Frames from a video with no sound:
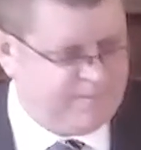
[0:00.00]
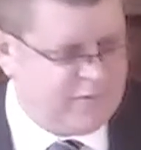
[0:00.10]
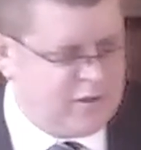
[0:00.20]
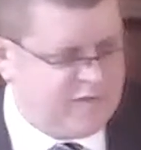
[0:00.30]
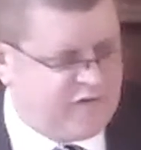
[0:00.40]

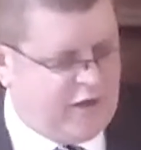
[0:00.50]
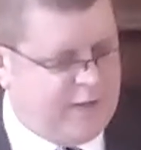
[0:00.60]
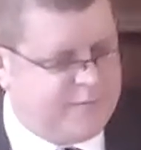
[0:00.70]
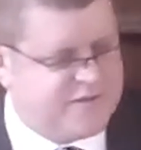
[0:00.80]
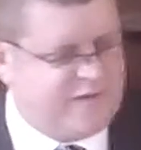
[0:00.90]
You have
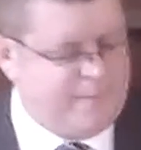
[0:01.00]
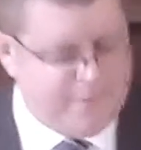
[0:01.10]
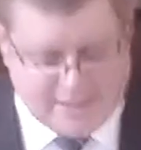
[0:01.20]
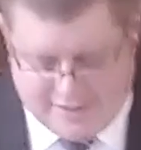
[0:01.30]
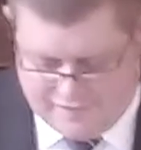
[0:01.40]
times of
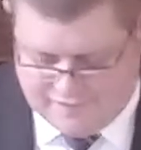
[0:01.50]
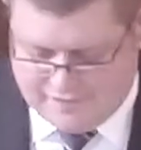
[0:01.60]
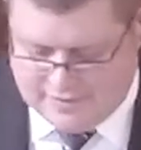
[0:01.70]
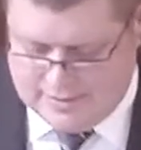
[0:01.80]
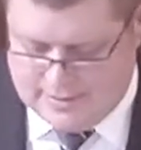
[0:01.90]
unbelief,
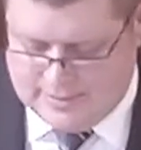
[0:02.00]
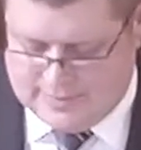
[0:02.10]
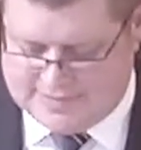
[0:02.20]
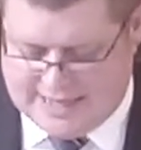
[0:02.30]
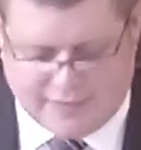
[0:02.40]

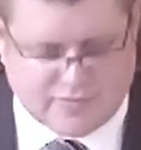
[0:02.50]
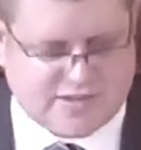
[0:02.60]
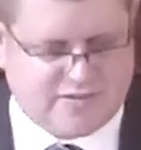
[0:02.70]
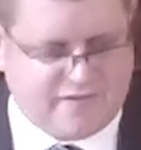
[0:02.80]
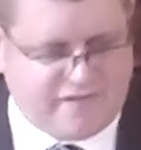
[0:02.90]

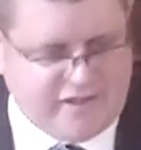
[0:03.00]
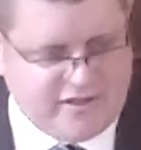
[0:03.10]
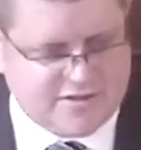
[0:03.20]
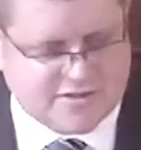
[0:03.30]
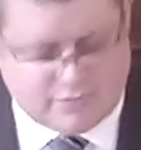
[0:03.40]
doubts, and
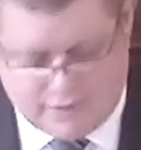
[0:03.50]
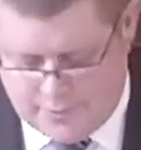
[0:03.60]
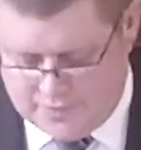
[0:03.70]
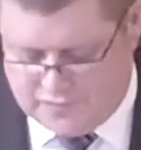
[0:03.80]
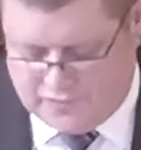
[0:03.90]
fears creep
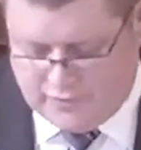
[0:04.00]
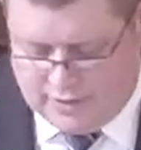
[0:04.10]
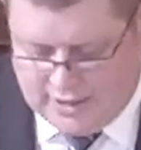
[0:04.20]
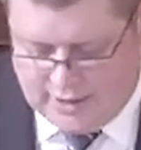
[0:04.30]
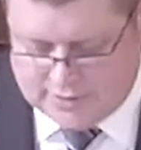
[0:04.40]
into your
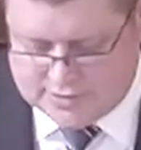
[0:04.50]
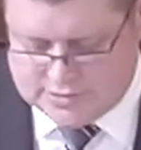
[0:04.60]
heart.